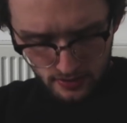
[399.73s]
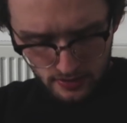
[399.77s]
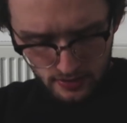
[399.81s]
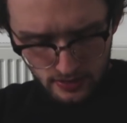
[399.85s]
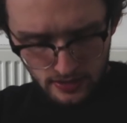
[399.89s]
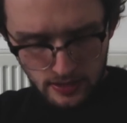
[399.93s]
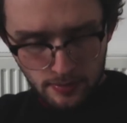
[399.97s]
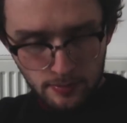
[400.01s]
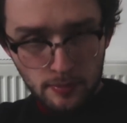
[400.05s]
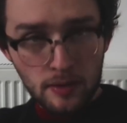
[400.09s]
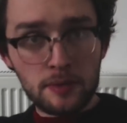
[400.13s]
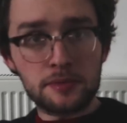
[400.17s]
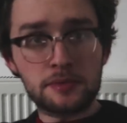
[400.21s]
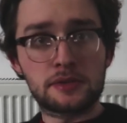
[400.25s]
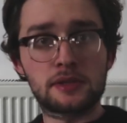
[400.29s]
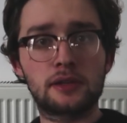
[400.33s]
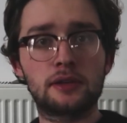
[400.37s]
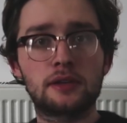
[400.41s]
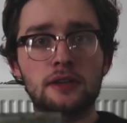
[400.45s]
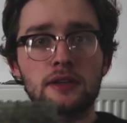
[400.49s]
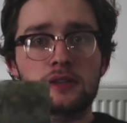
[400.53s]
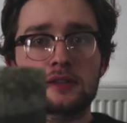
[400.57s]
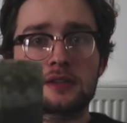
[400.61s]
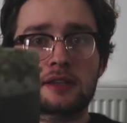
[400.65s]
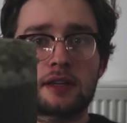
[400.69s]
I am
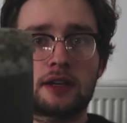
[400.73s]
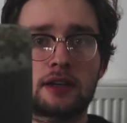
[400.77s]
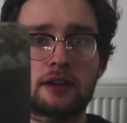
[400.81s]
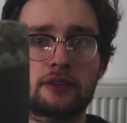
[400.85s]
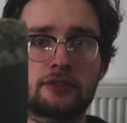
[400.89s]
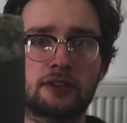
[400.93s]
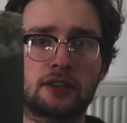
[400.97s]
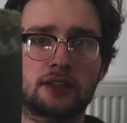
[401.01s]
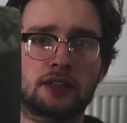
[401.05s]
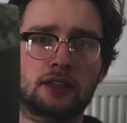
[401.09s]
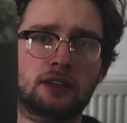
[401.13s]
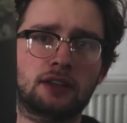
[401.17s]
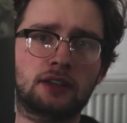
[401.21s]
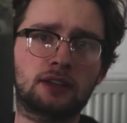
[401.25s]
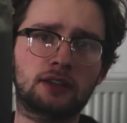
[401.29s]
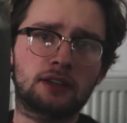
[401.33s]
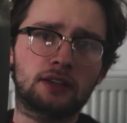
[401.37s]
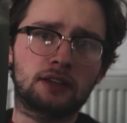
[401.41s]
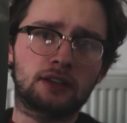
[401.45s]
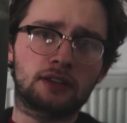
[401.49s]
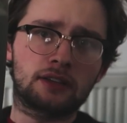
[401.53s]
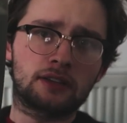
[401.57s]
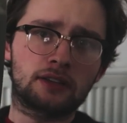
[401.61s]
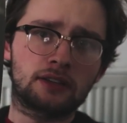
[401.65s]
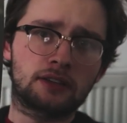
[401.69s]
absolutely starving.
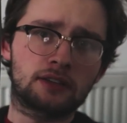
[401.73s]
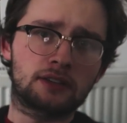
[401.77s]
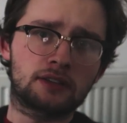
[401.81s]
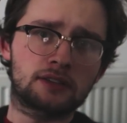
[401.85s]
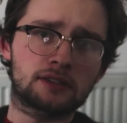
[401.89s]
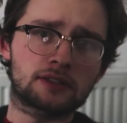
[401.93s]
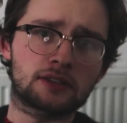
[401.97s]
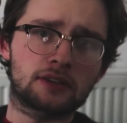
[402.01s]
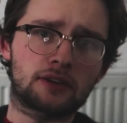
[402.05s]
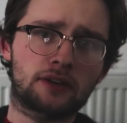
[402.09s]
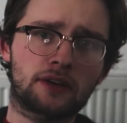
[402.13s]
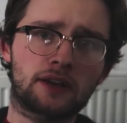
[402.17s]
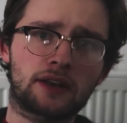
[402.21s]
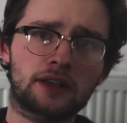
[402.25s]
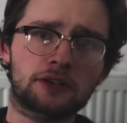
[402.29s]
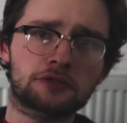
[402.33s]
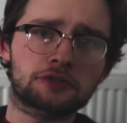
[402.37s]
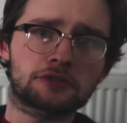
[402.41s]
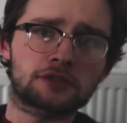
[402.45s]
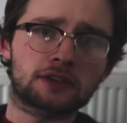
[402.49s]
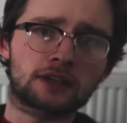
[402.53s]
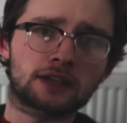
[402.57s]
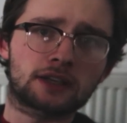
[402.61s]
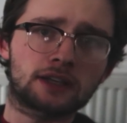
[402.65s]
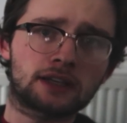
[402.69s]
It's got an
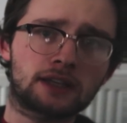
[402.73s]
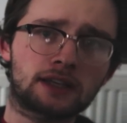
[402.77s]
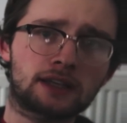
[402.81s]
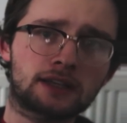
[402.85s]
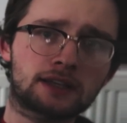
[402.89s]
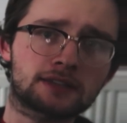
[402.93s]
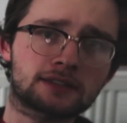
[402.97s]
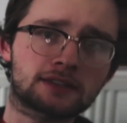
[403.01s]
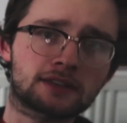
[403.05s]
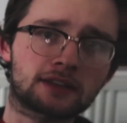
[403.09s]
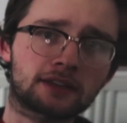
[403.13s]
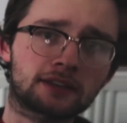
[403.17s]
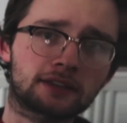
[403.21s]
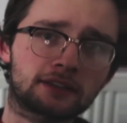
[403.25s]
interesting colour, hasn't